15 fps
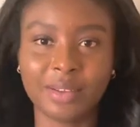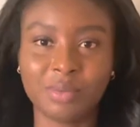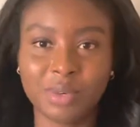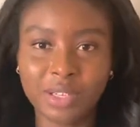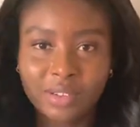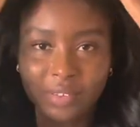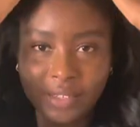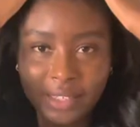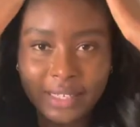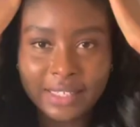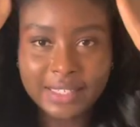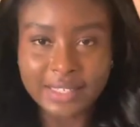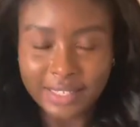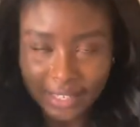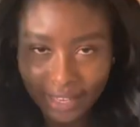We're gonna let it
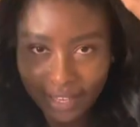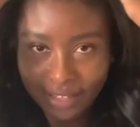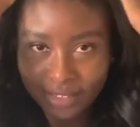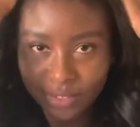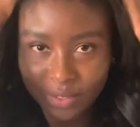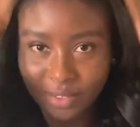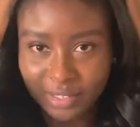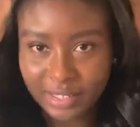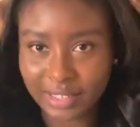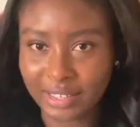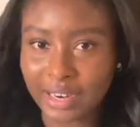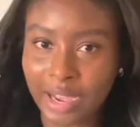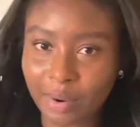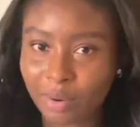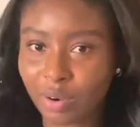set so
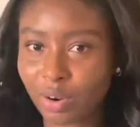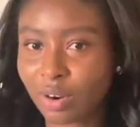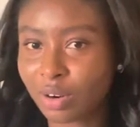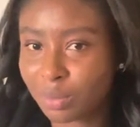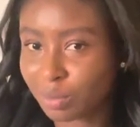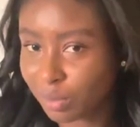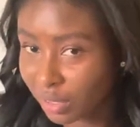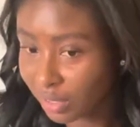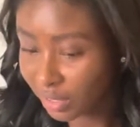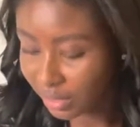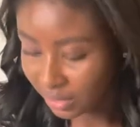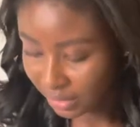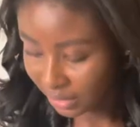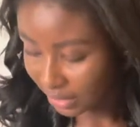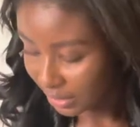that our hard
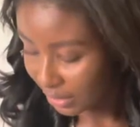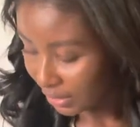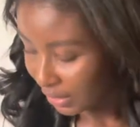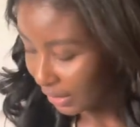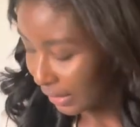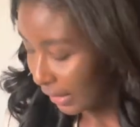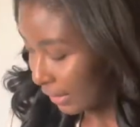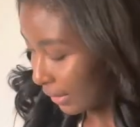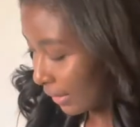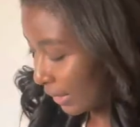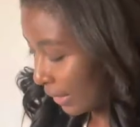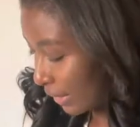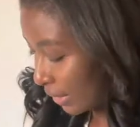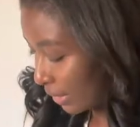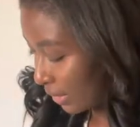work can
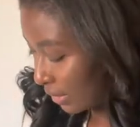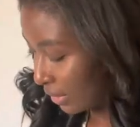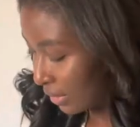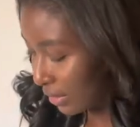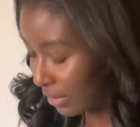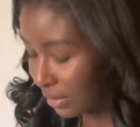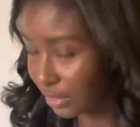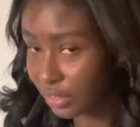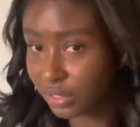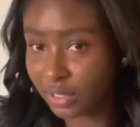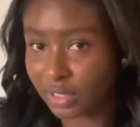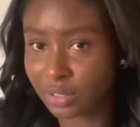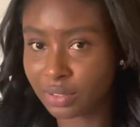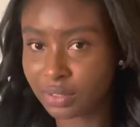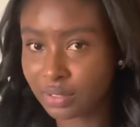like you
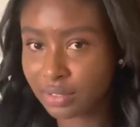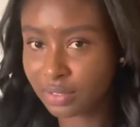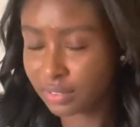know,